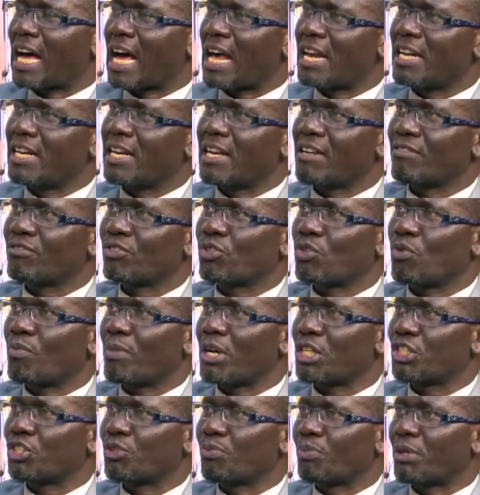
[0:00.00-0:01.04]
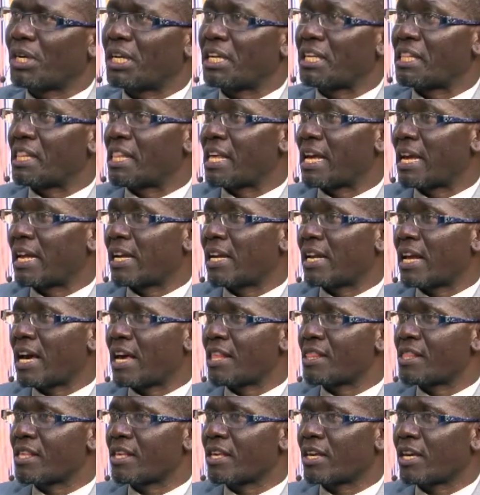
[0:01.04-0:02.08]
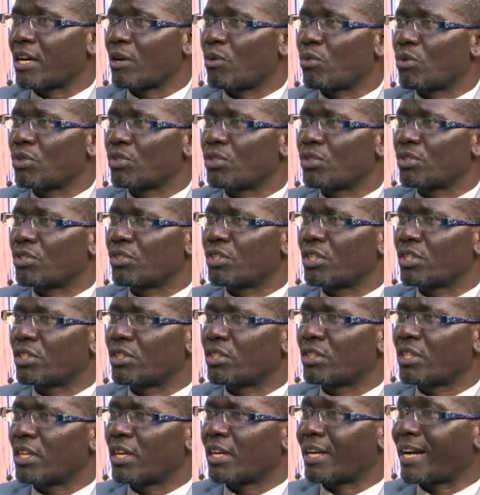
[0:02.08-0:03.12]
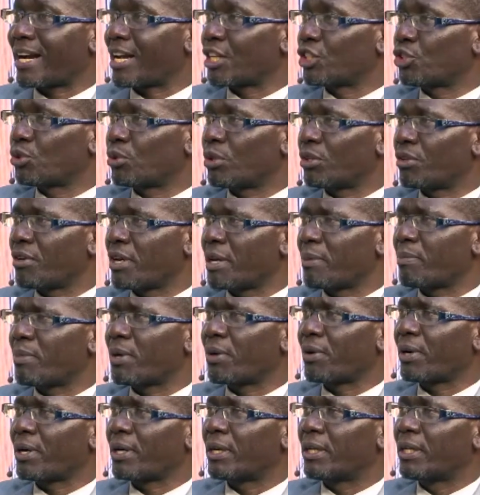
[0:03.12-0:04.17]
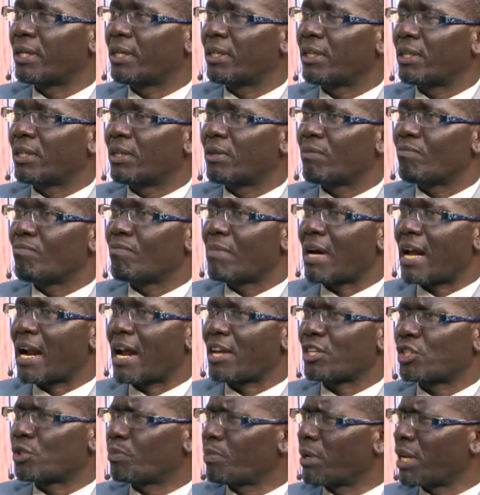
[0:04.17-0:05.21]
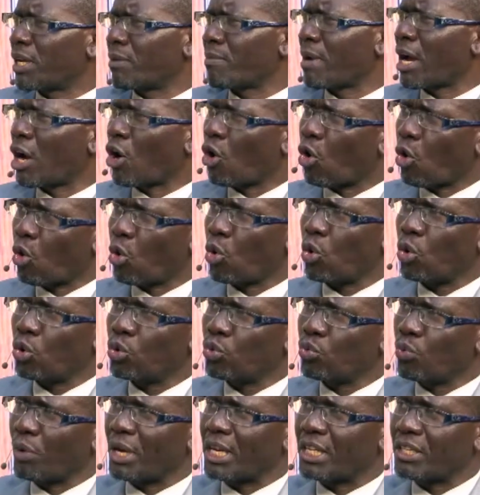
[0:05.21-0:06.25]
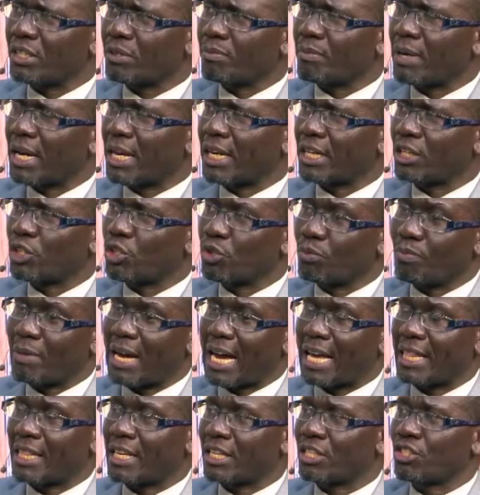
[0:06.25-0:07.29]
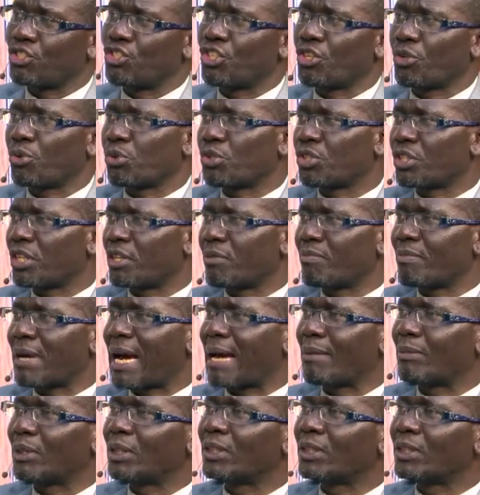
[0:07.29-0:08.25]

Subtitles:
I didn't have so much money then. I think I was just a casual laborer. But I spent my whole week's money to buy that Jerusalem Bible.